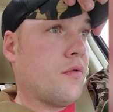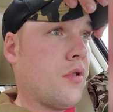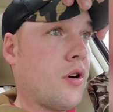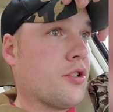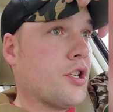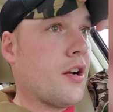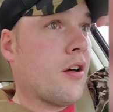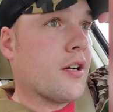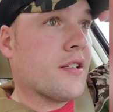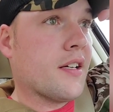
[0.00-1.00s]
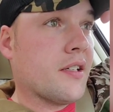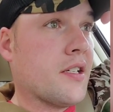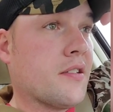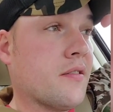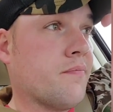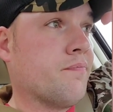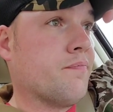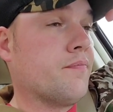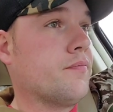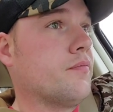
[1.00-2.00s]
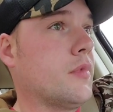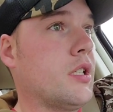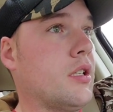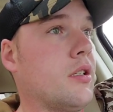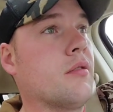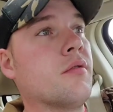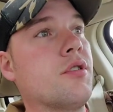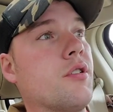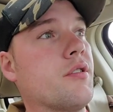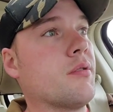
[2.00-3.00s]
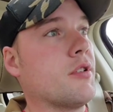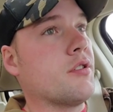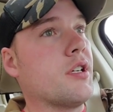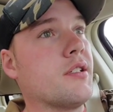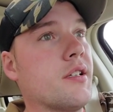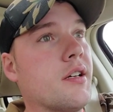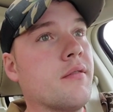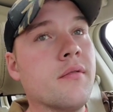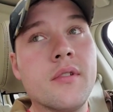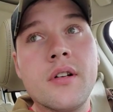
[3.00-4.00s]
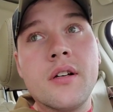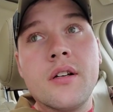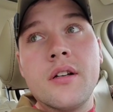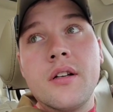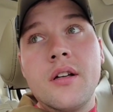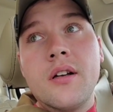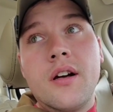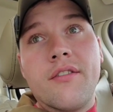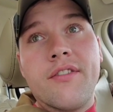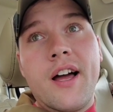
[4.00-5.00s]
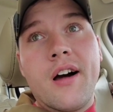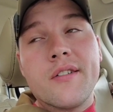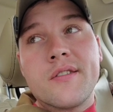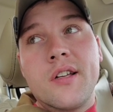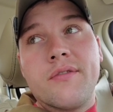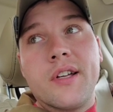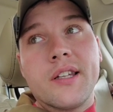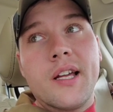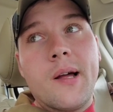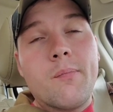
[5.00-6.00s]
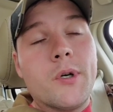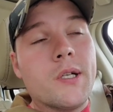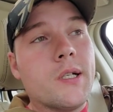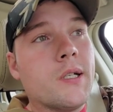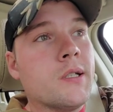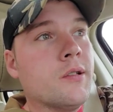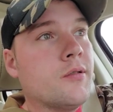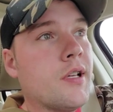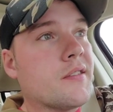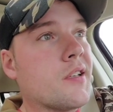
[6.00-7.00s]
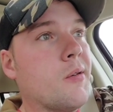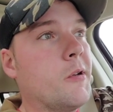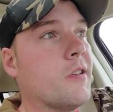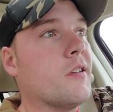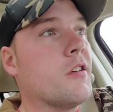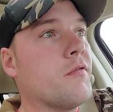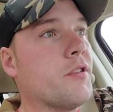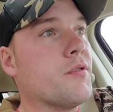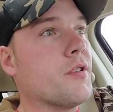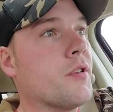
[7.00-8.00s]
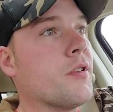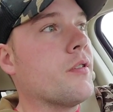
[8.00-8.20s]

on shed hunting techniques, and show you some of the sheds that I found and stuff like that. But that's coming in the near future.